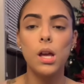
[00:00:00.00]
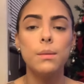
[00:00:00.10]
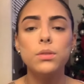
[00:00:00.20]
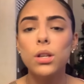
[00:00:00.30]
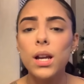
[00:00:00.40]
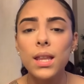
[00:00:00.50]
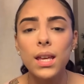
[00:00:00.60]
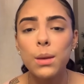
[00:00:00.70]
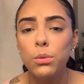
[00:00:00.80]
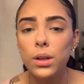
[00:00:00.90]
I'm sorry that
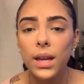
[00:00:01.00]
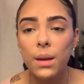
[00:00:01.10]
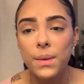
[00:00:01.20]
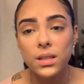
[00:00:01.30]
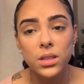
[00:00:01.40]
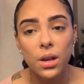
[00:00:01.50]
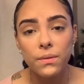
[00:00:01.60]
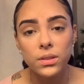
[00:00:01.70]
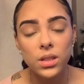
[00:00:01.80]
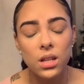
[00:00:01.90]
I keep looking at
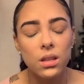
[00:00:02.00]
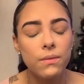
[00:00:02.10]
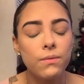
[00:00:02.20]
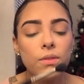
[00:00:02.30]
myself instead of the